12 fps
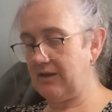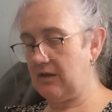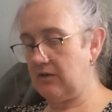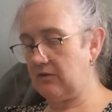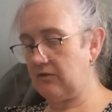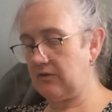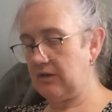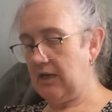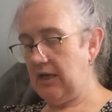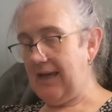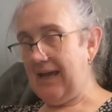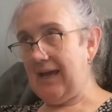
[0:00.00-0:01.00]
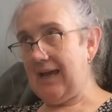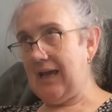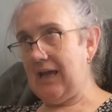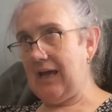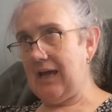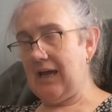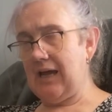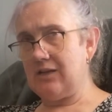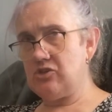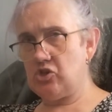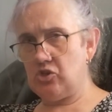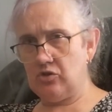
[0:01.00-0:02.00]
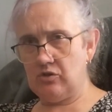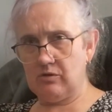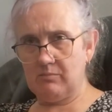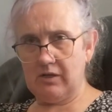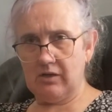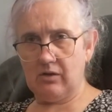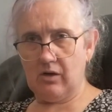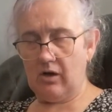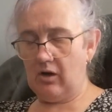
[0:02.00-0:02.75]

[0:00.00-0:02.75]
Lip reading: It's a tumour